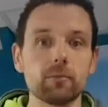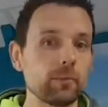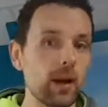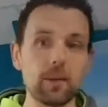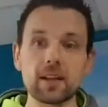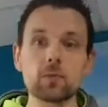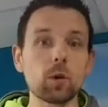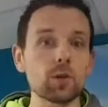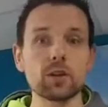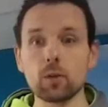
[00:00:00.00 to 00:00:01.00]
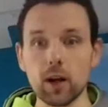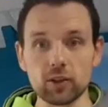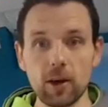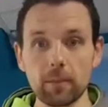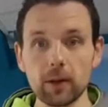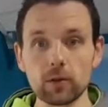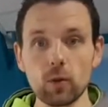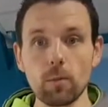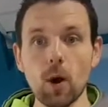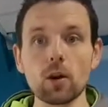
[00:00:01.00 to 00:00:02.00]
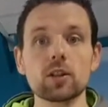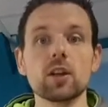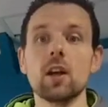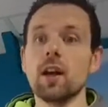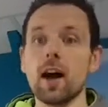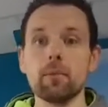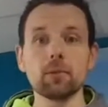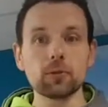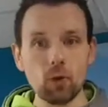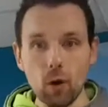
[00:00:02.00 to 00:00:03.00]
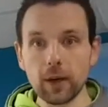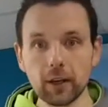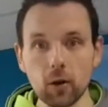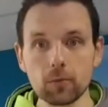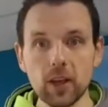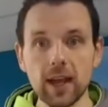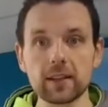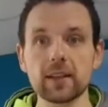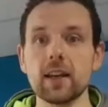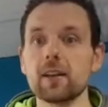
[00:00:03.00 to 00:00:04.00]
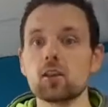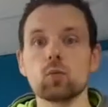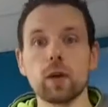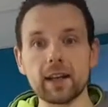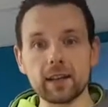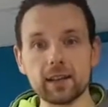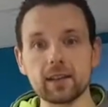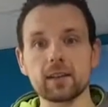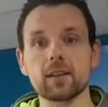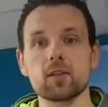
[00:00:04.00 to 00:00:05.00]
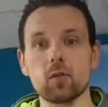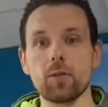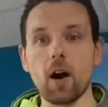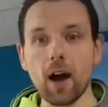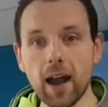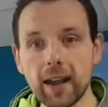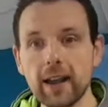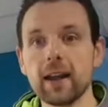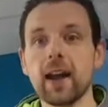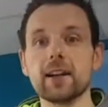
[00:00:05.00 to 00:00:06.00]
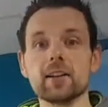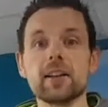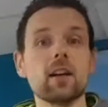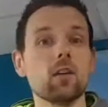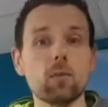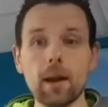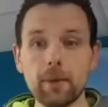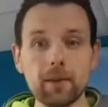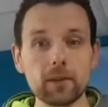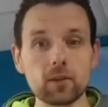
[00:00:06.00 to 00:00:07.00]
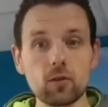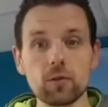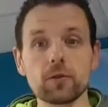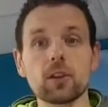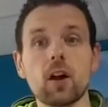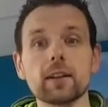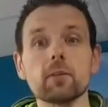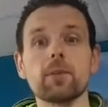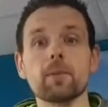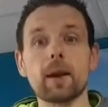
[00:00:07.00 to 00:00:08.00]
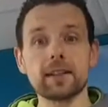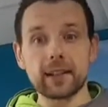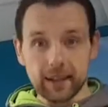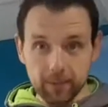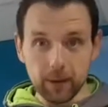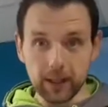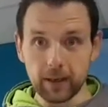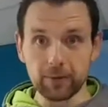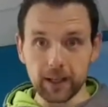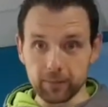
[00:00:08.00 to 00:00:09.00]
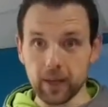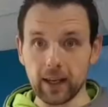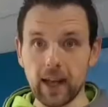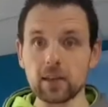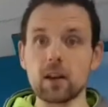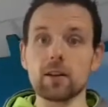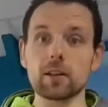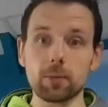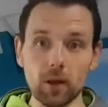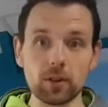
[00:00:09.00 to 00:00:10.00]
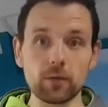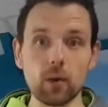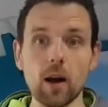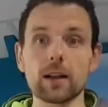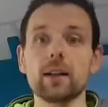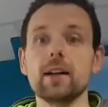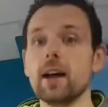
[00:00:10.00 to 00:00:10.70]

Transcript: maybe explosive work, jumping onto a box, throwing an object, swings, sort of high energy, or maybe even sort of starting with the basic Olympic lifting. Okay, so explosive work.